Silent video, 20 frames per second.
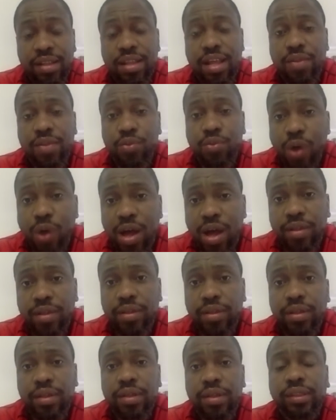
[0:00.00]
that
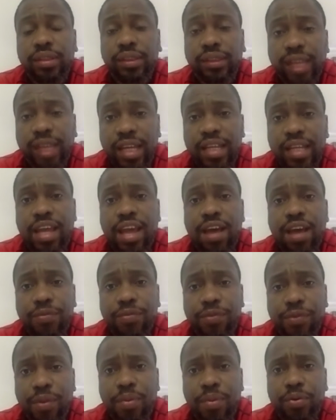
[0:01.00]
one, these A D
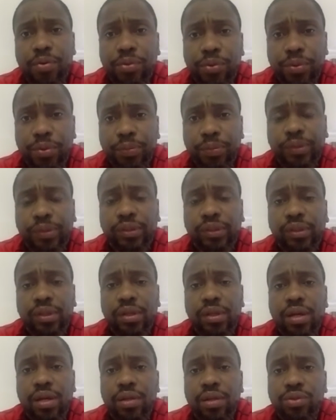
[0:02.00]
F rebel groups
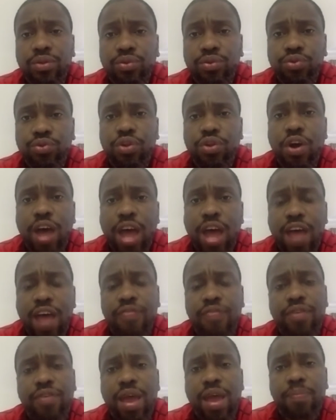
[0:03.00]
do not
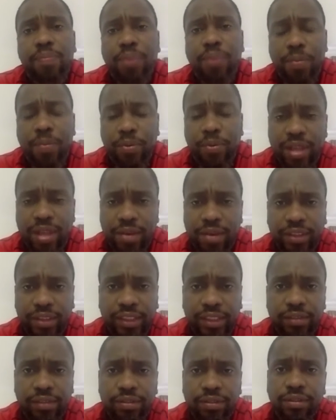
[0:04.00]
have a proper
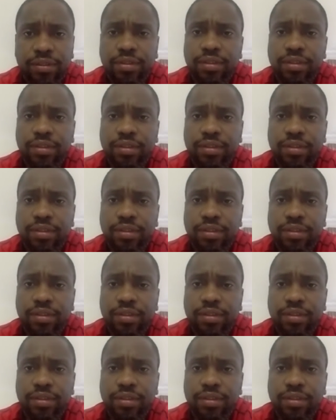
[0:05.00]
narrative.